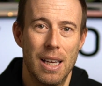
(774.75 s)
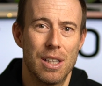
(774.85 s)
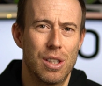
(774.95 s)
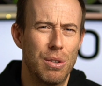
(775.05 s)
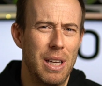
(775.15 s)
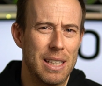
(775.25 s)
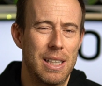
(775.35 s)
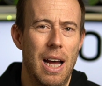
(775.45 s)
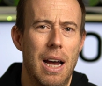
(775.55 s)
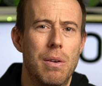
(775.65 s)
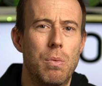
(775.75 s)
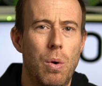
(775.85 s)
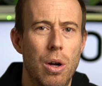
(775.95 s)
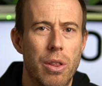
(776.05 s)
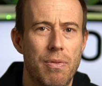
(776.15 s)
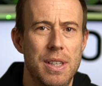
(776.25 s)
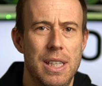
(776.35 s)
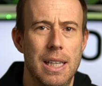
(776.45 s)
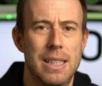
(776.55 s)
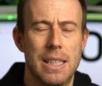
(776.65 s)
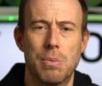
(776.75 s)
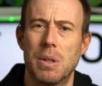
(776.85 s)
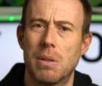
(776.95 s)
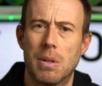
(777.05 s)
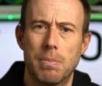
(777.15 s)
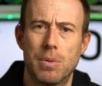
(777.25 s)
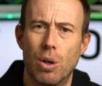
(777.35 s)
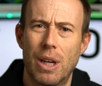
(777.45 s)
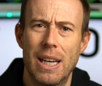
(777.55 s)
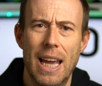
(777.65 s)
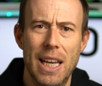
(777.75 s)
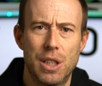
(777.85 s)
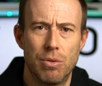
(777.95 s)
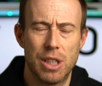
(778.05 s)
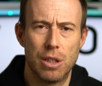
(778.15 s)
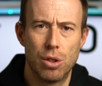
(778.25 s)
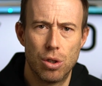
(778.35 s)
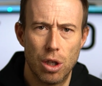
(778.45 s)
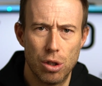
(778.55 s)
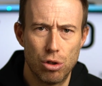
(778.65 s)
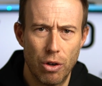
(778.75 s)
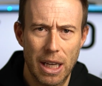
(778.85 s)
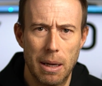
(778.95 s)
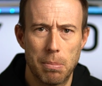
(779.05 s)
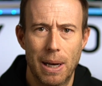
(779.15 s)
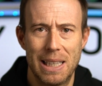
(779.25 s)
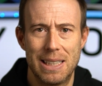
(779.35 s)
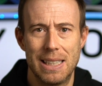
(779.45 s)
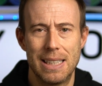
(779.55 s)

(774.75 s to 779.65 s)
So yes, what are the facilities? We're talking eateries and drinking places.